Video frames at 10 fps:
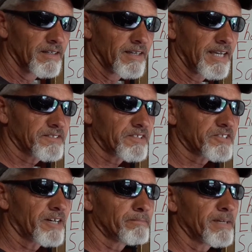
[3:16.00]
he said
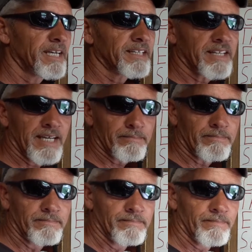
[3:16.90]
something big had happened.
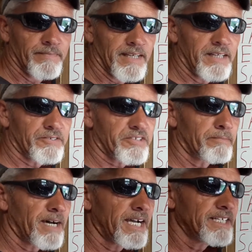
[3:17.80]
Either
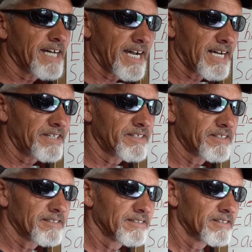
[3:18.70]
somebody died
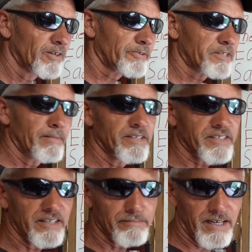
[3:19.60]
or somebody's
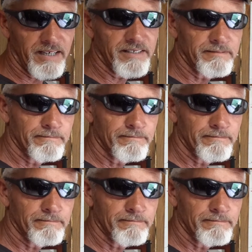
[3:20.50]
getting married.